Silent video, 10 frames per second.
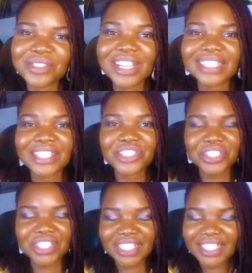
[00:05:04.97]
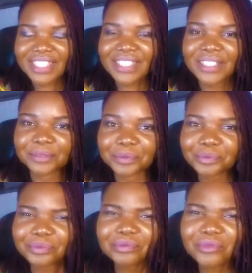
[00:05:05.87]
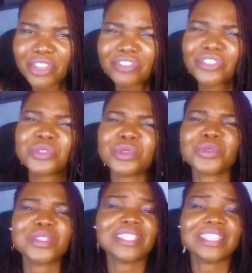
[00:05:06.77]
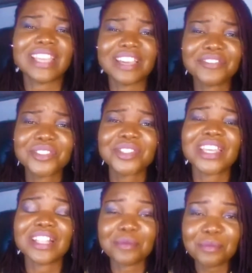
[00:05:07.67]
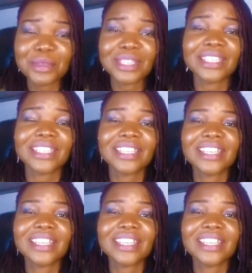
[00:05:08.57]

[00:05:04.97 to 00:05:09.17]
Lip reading: Ugandan shillings, of course, which was enough to help me,